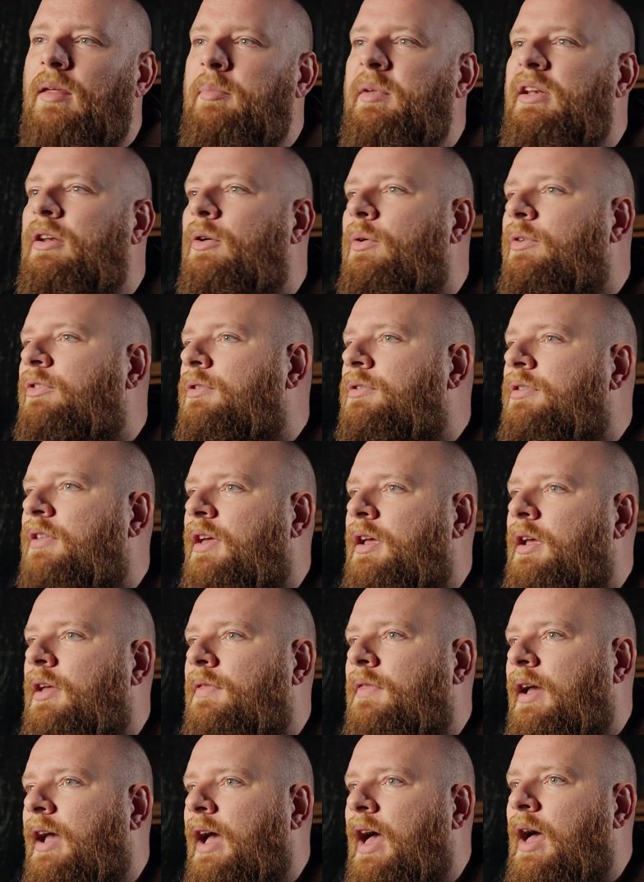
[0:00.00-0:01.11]
Let me know what you think
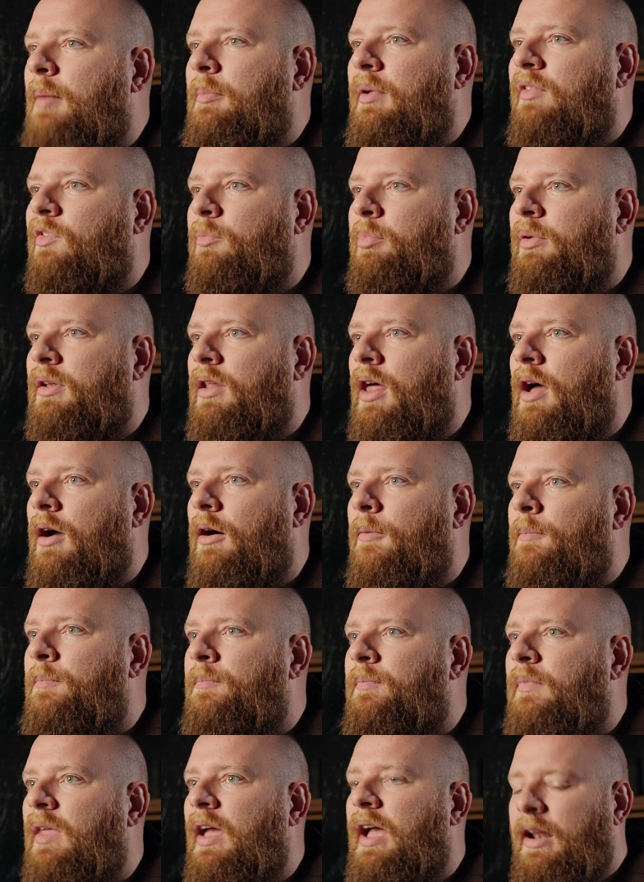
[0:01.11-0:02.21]
in the comments below.
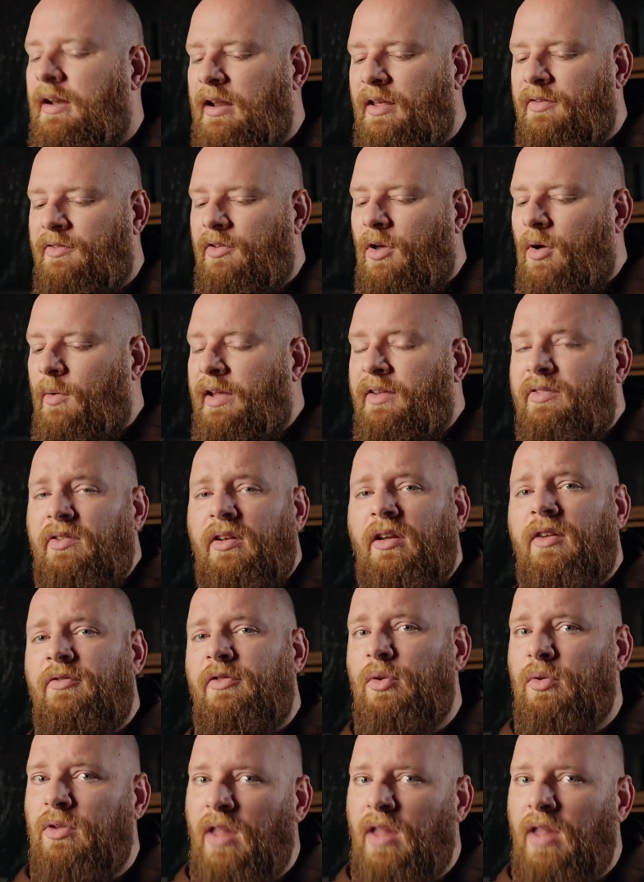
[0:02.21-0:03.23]
And as always, if you